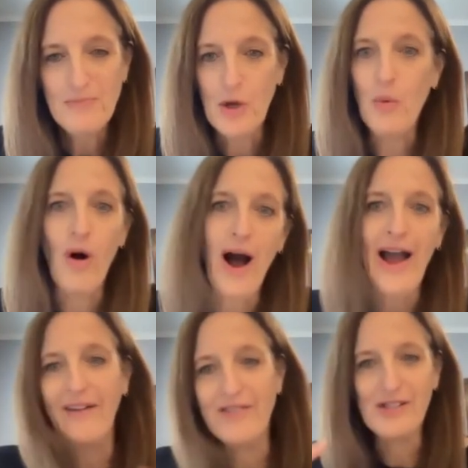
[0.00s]
oh well I
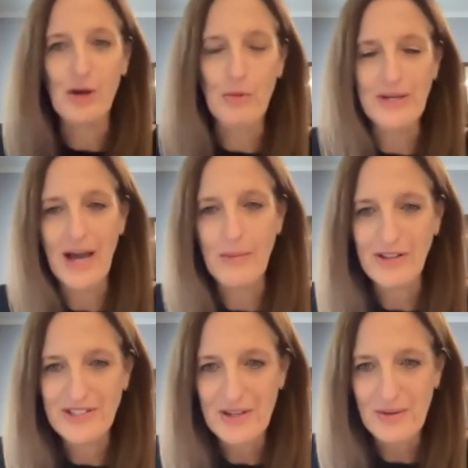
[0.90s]
have a slow
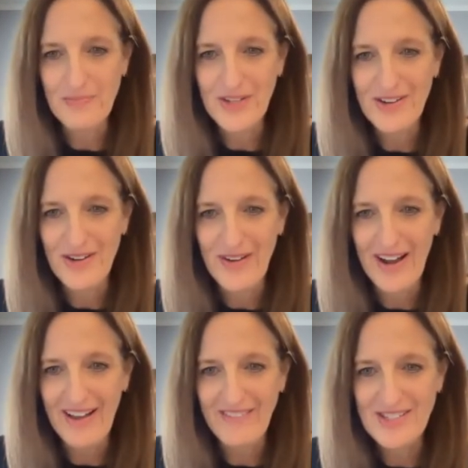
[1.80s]
metabolism, you know
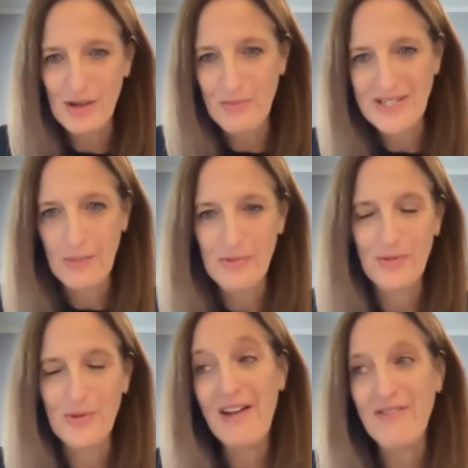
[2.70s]
I have a slow metabolism or
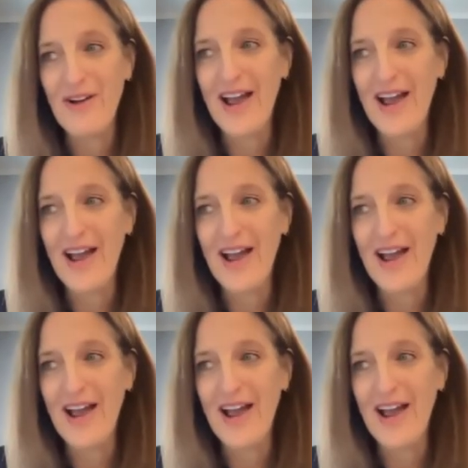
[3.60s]
whatever,